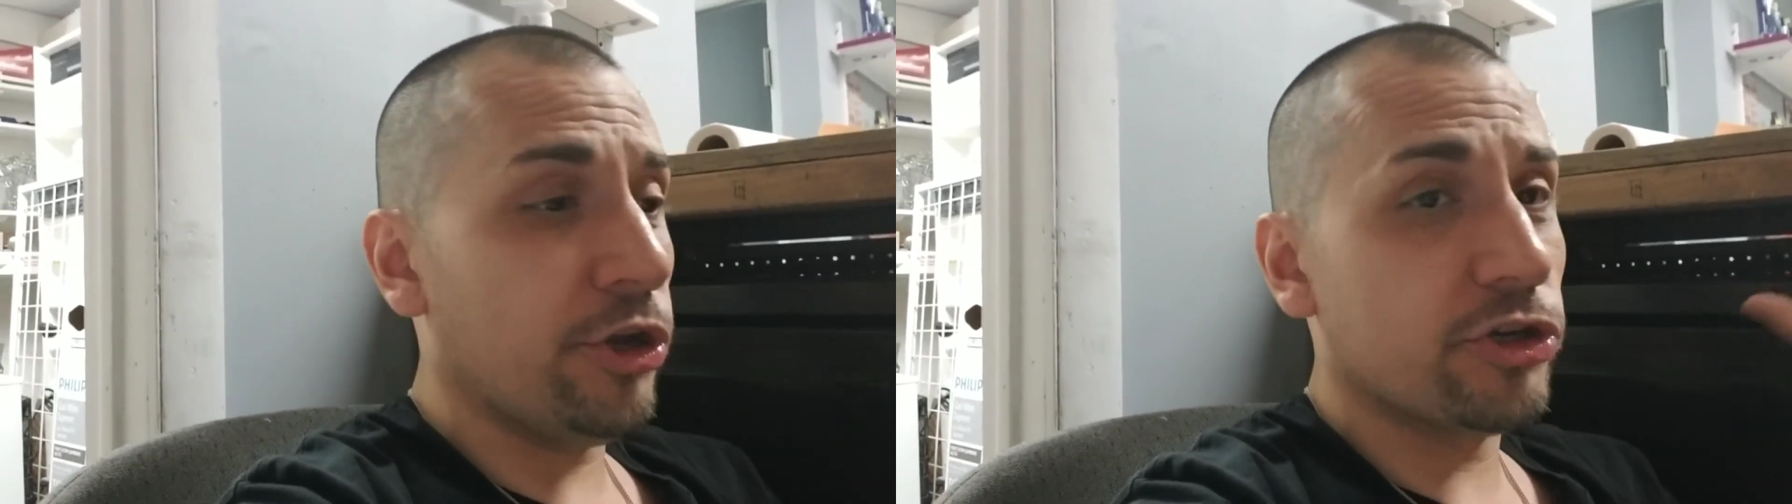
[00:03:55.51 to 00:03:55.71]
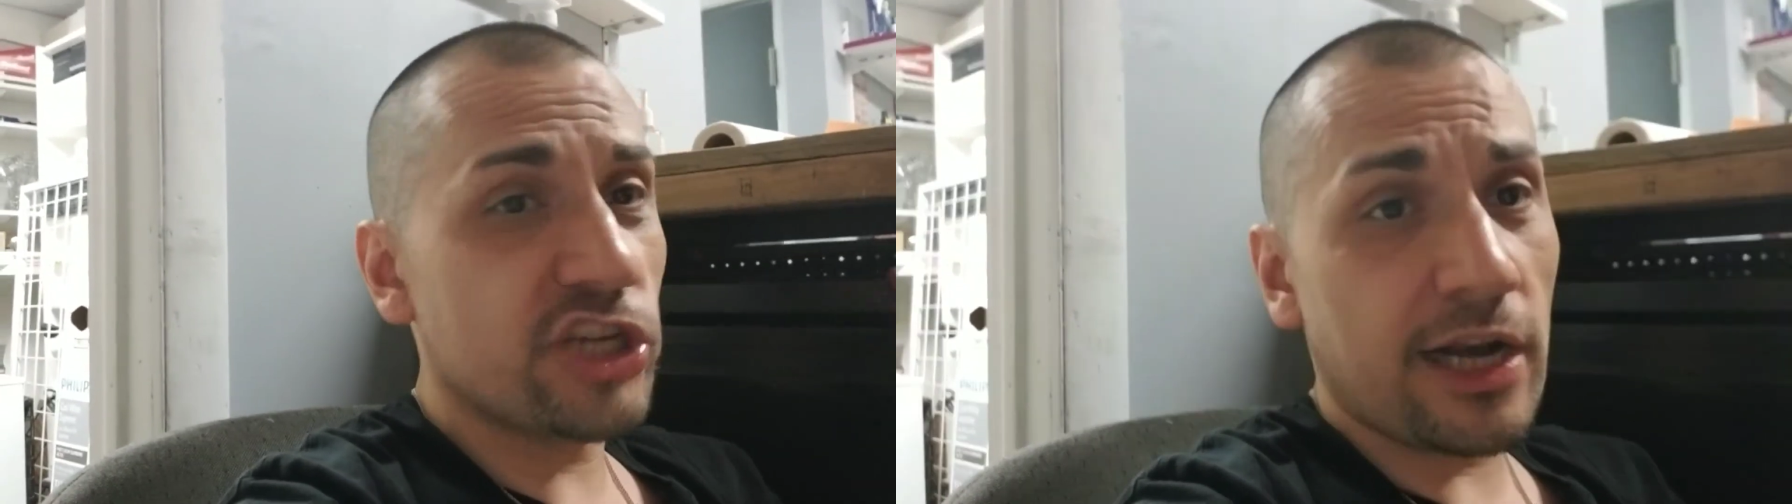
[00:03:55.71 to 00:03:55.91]

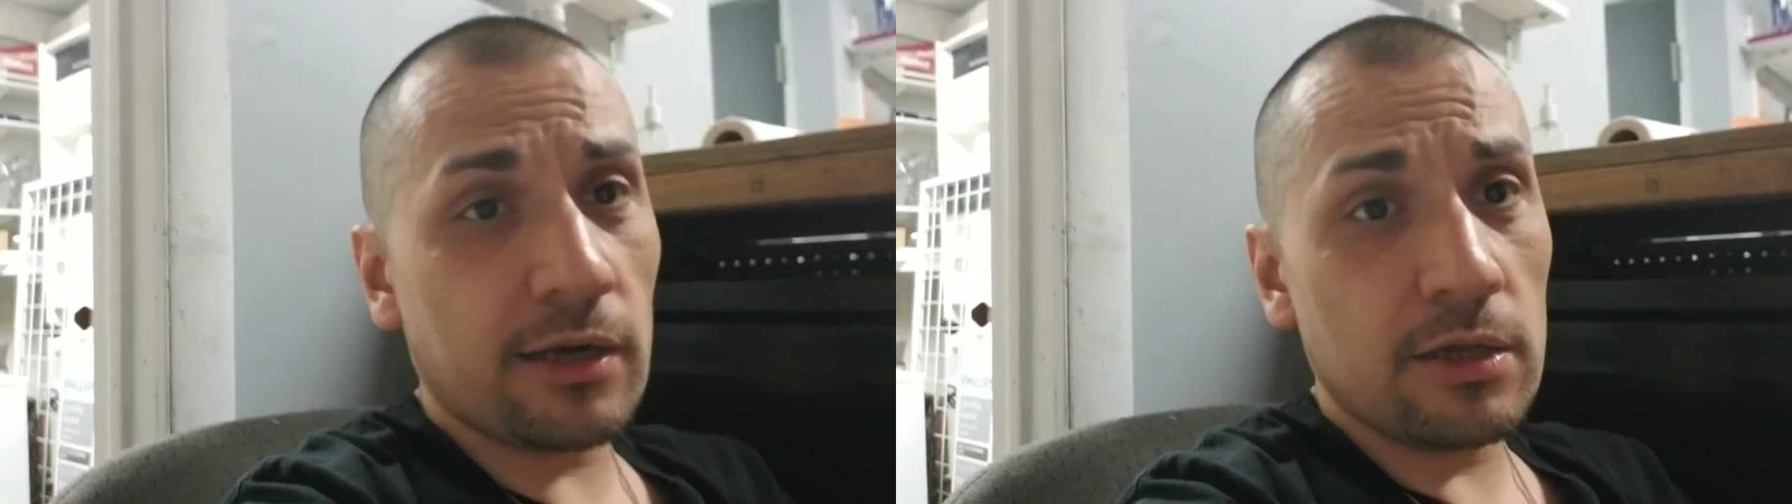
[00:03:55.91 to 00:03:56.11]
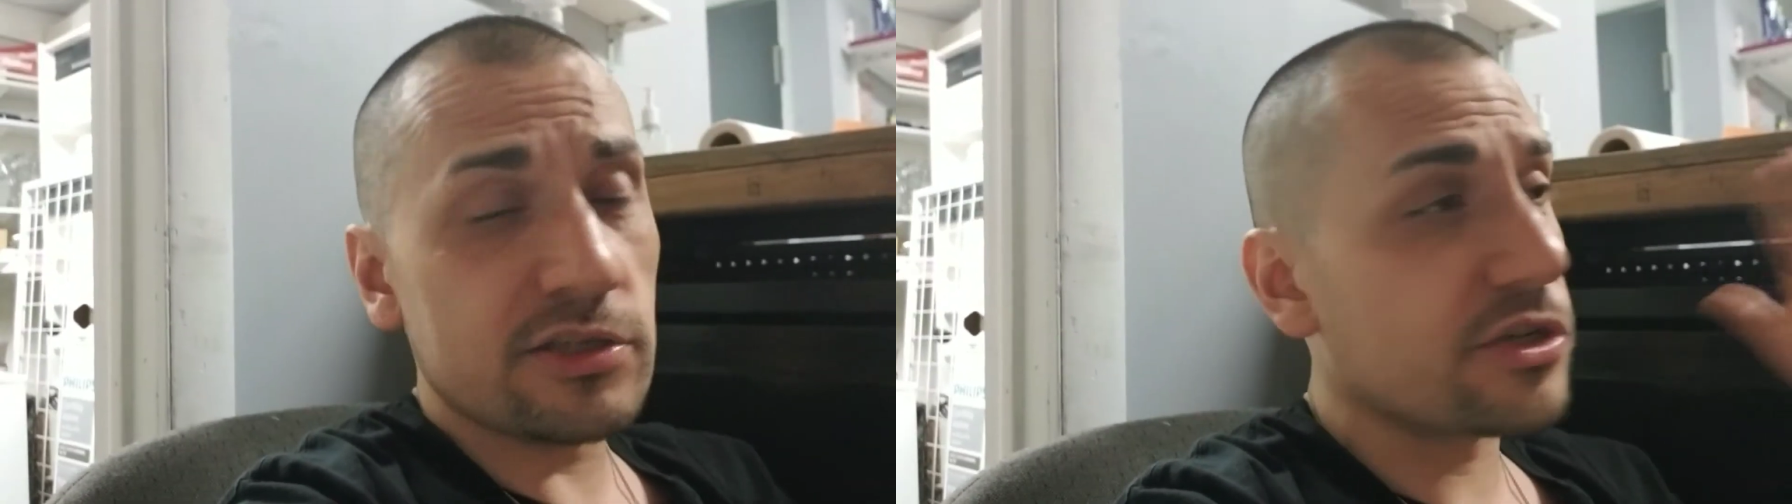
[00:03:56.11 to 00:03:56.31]
your
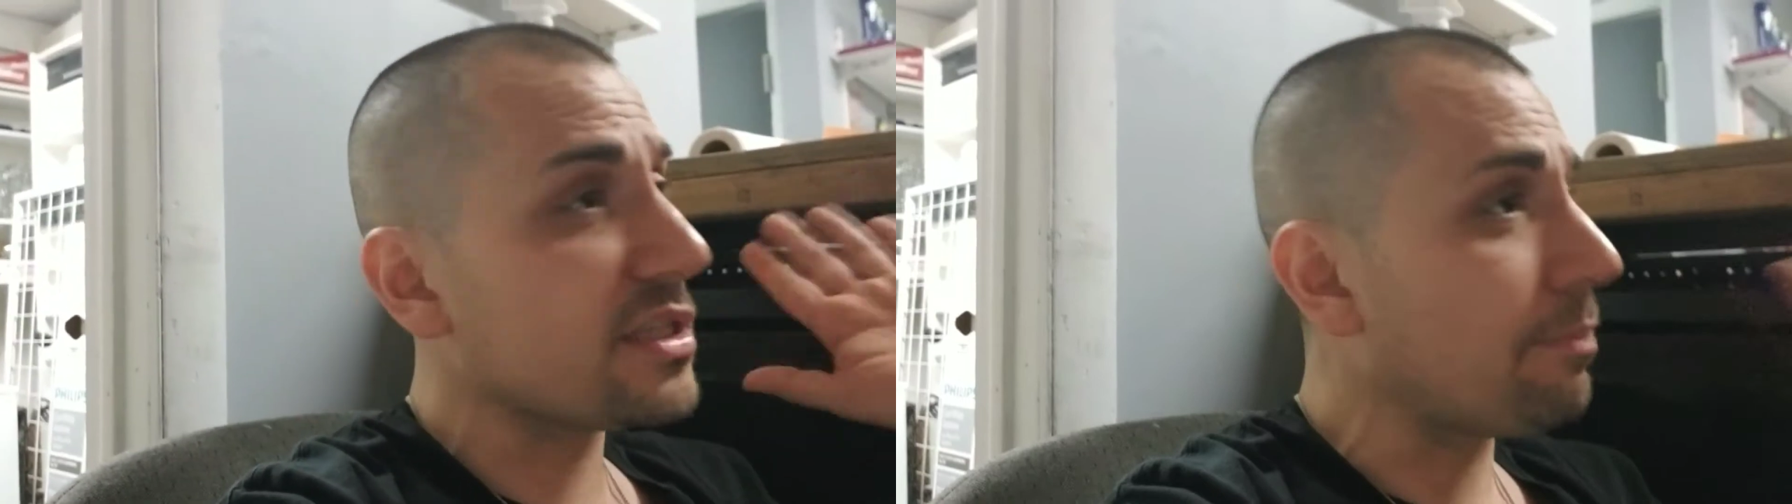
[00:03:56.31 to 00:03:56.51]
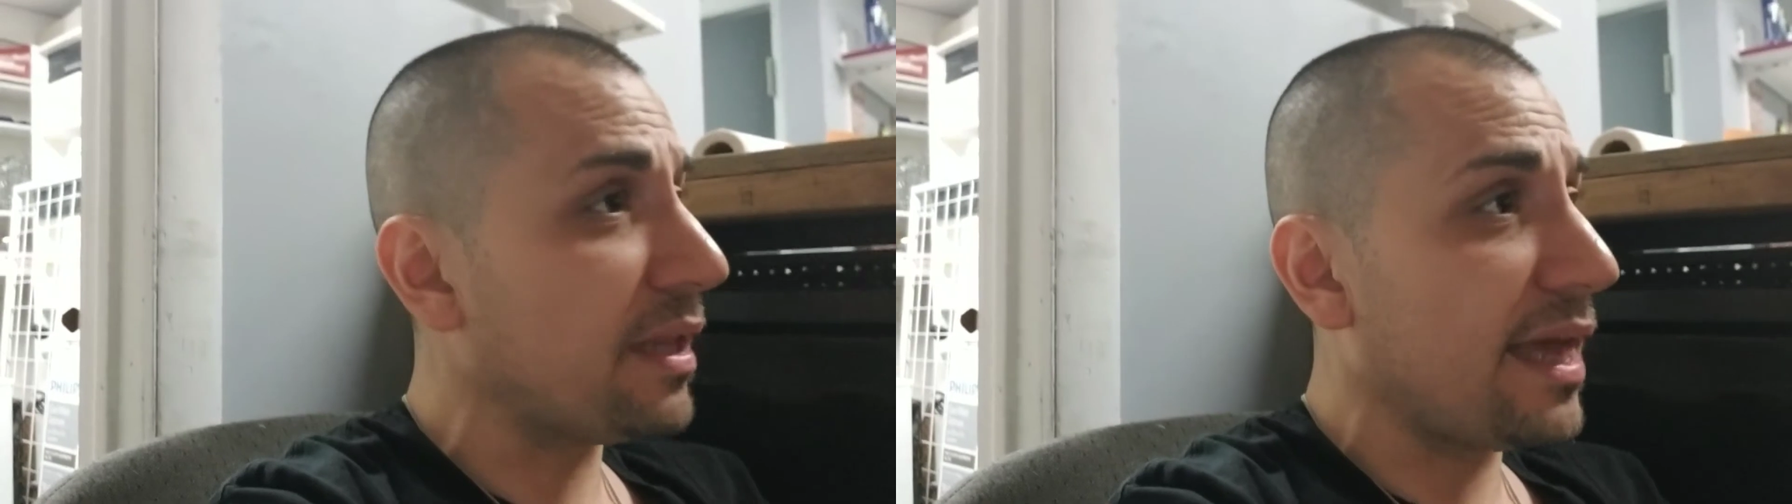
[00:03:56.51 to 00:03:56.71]
genitals or
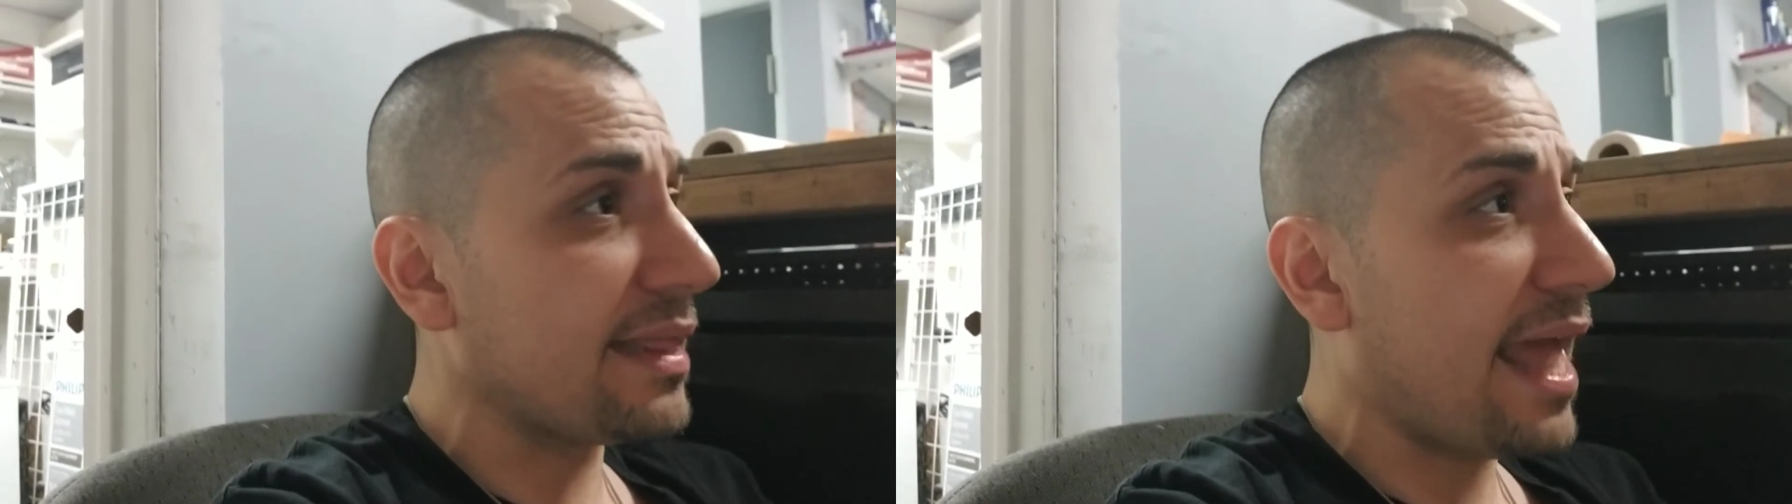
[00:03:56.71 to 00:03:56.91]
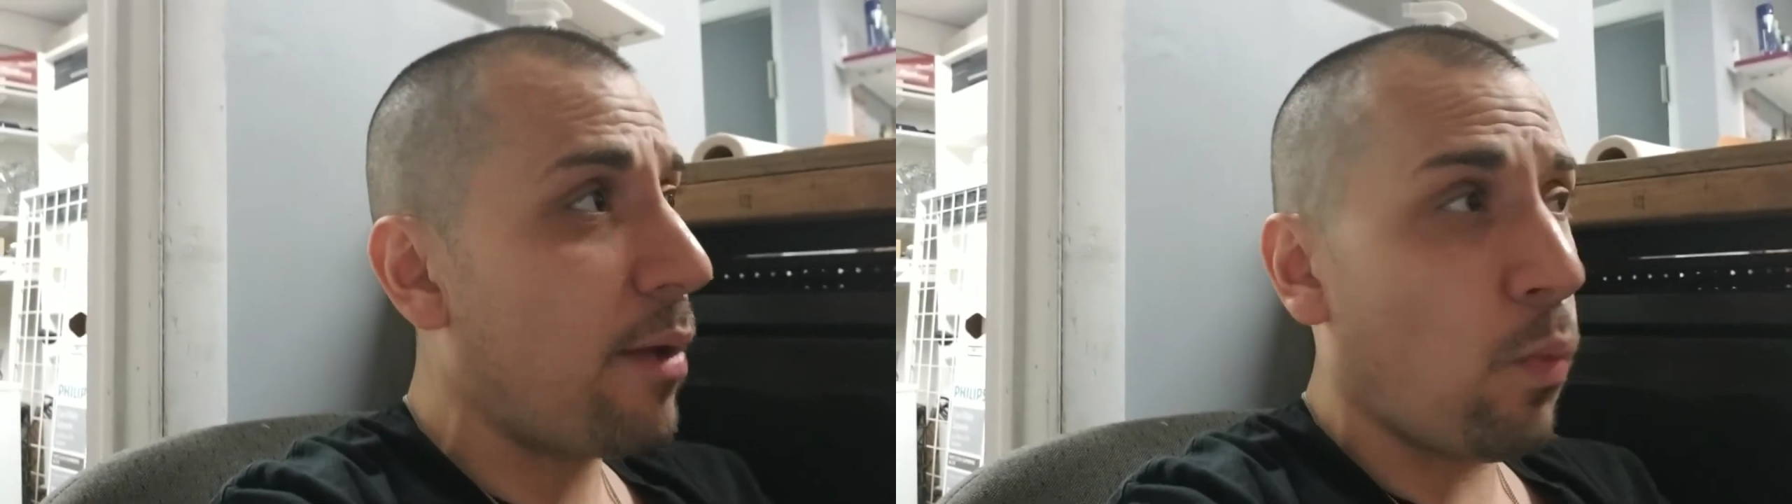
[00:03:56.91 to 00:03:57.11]
something
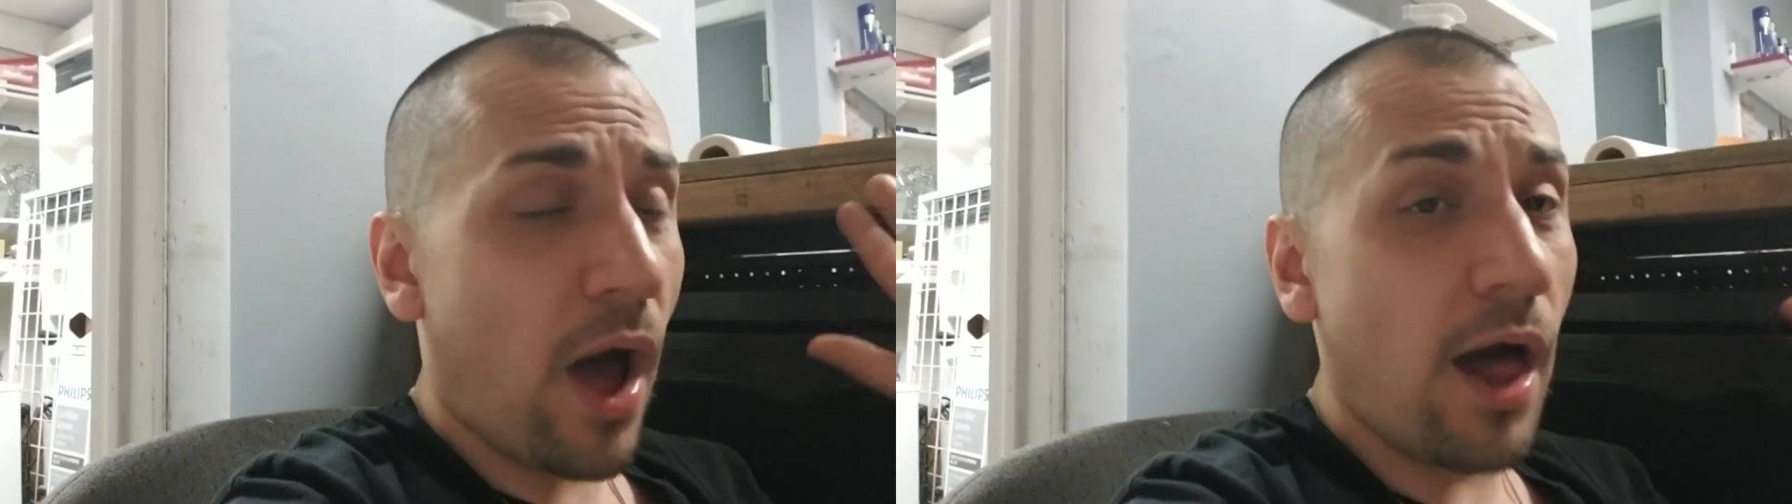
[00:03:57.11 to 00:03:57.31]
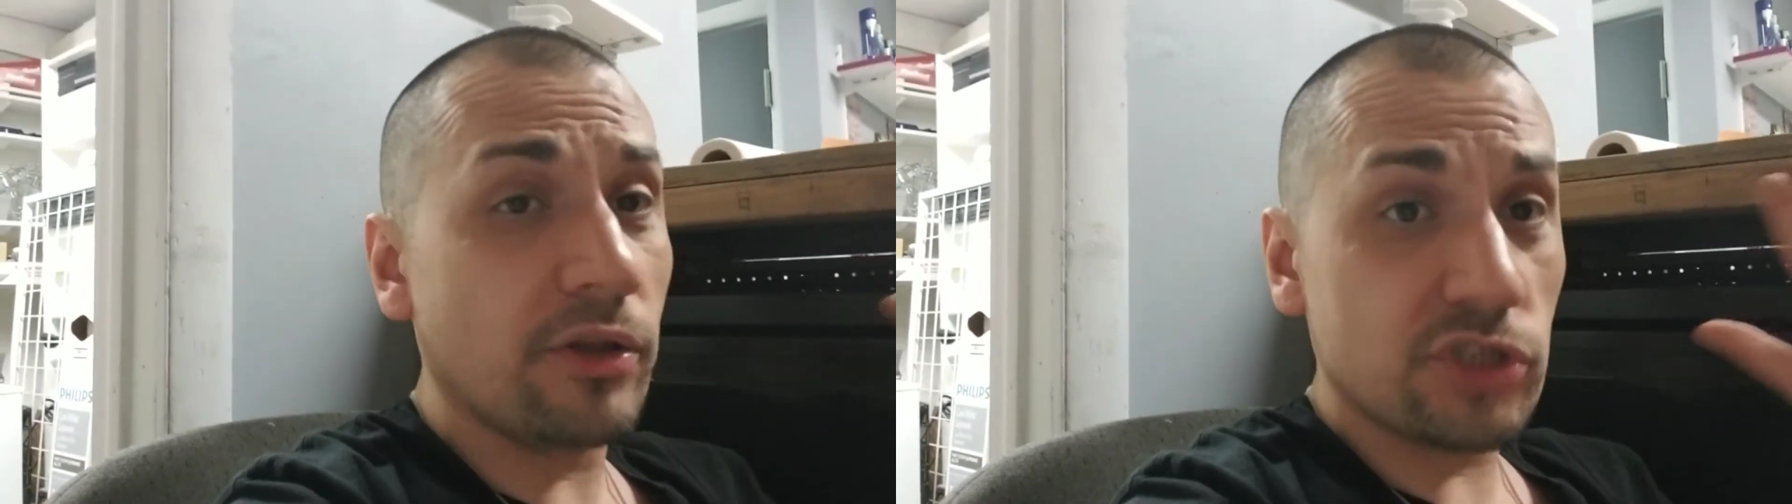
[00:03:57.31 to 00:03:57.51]
like that
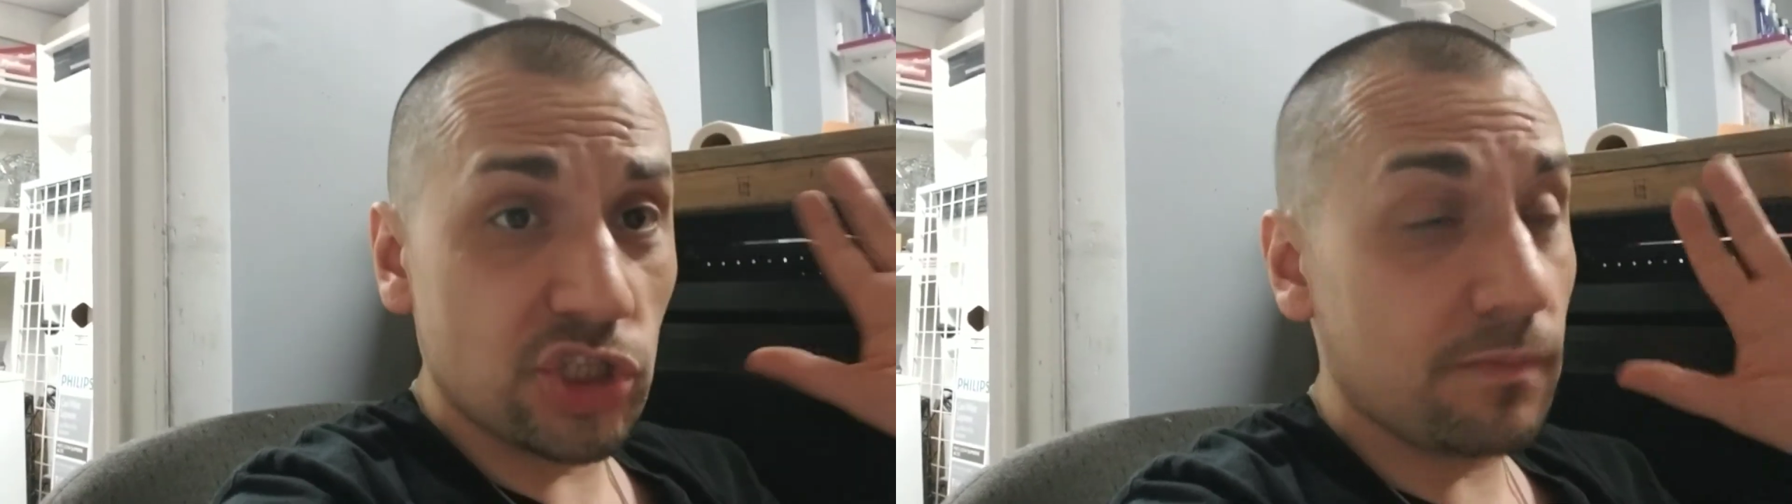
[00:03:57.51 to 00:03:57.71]
while